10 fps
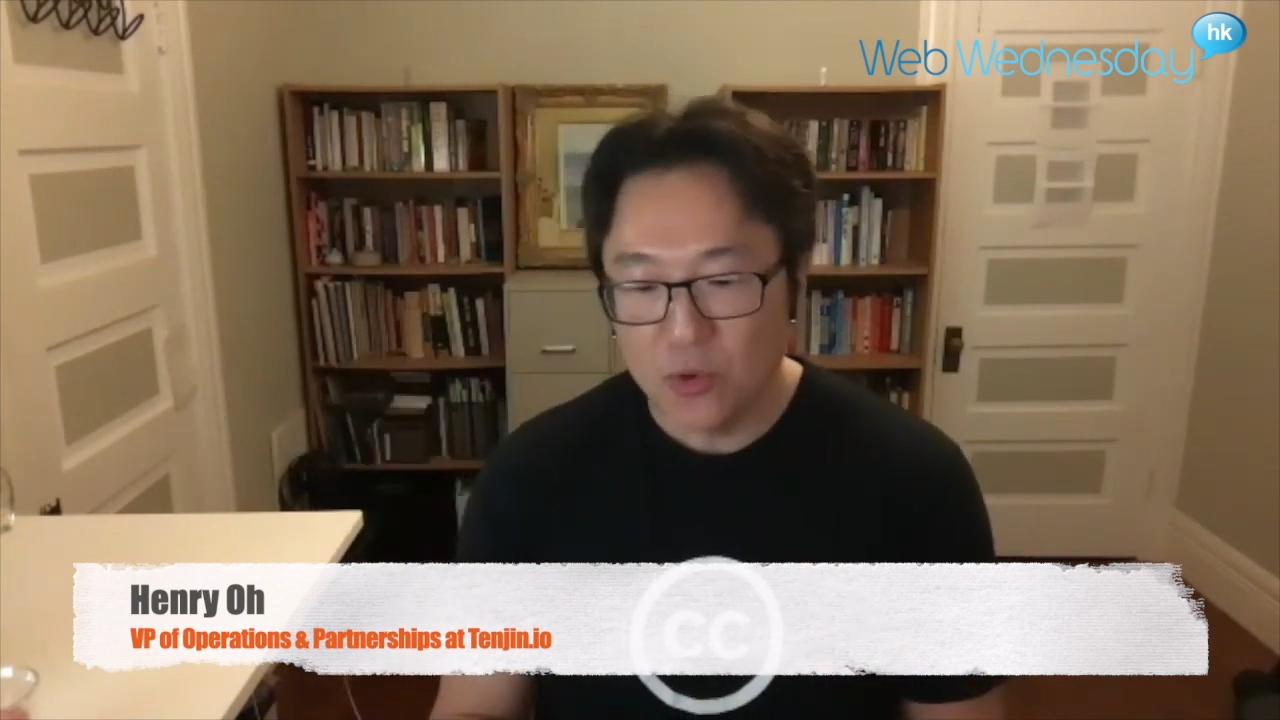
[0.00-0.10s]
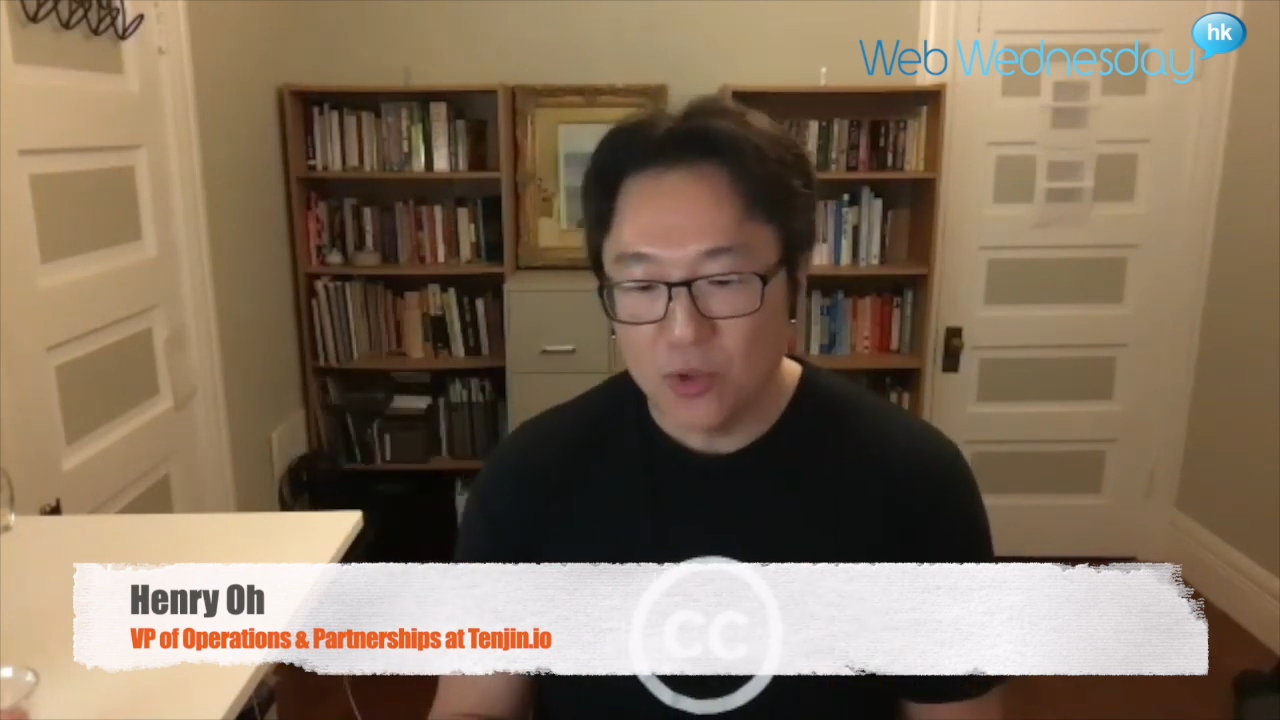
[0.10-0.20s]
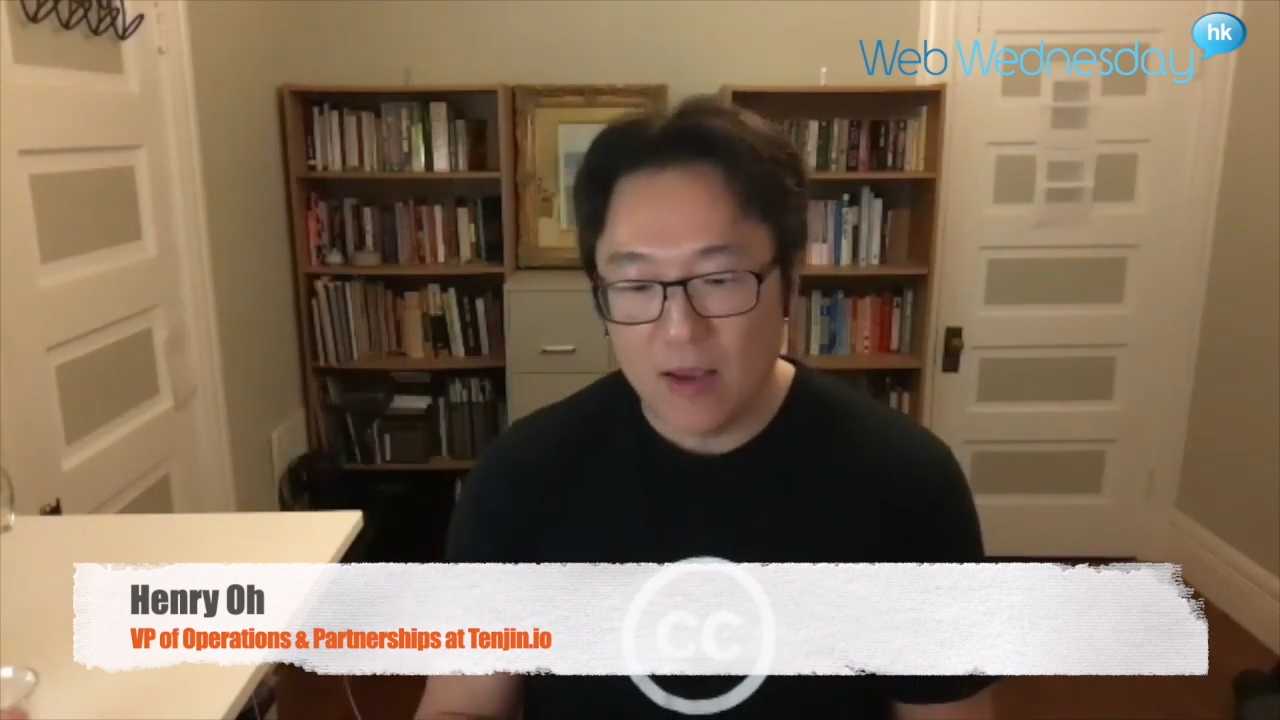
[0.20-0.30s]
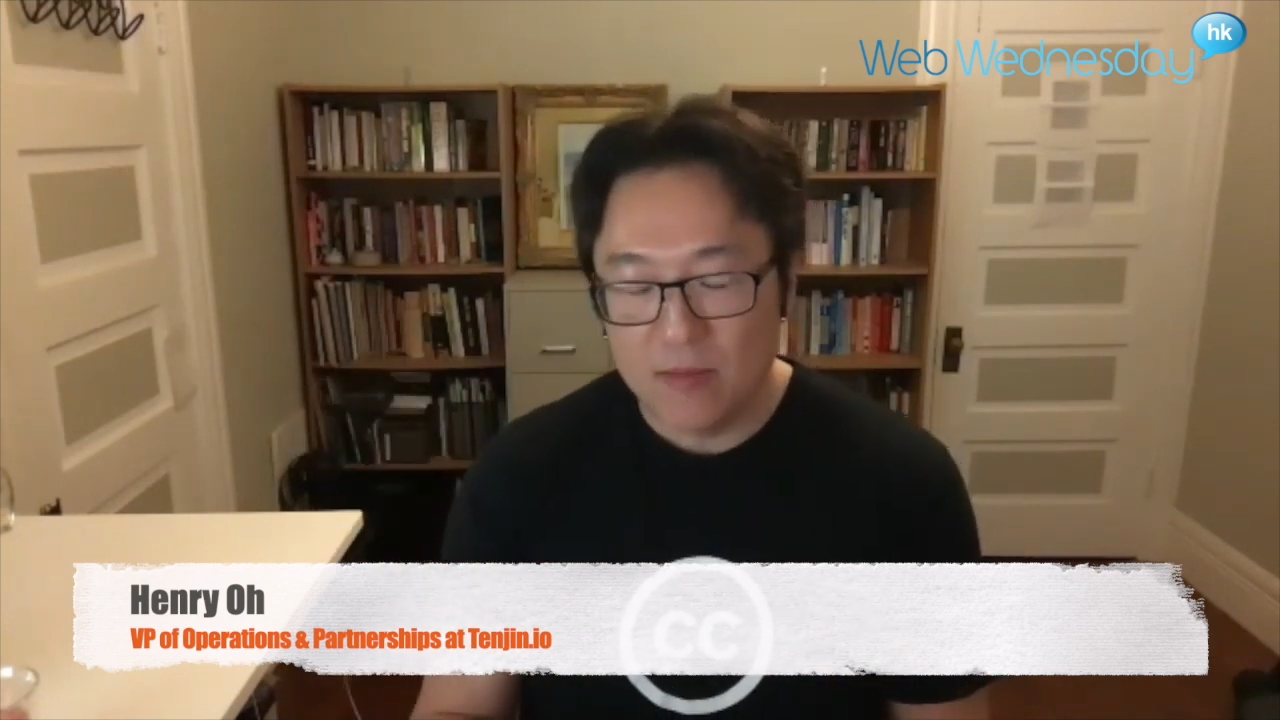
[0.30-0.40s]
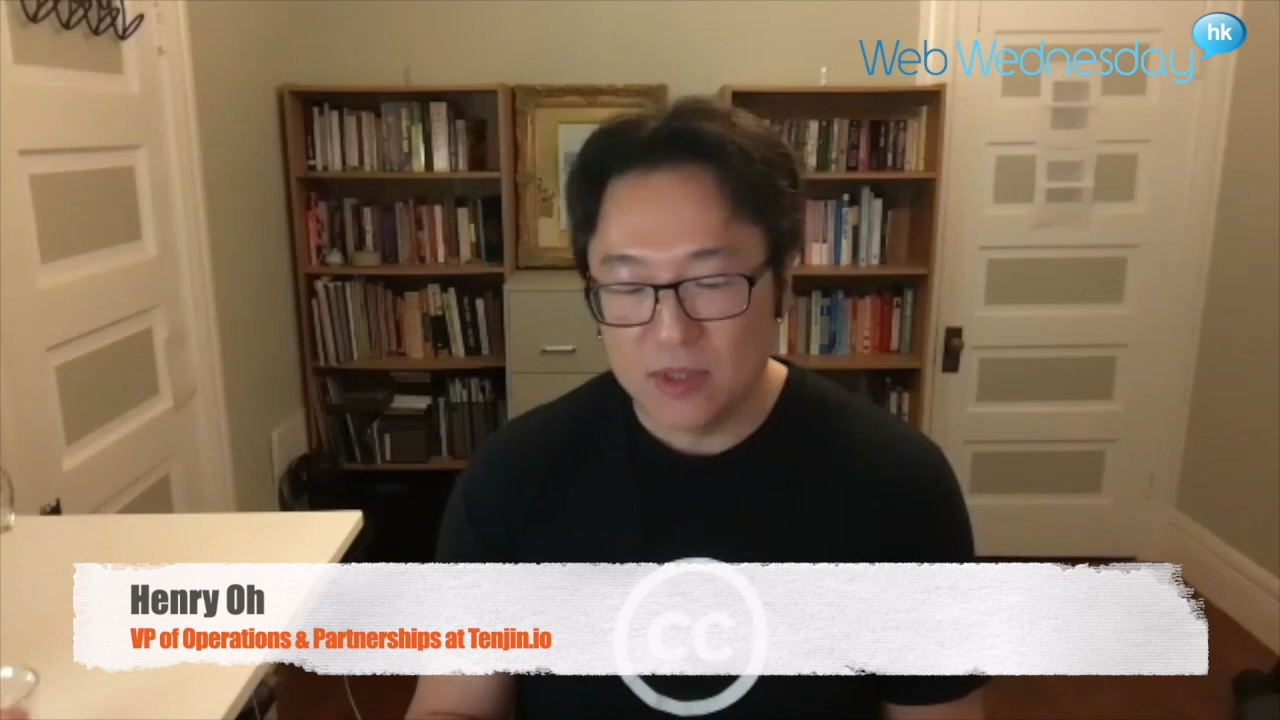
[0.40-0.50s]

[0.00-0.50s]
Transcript: games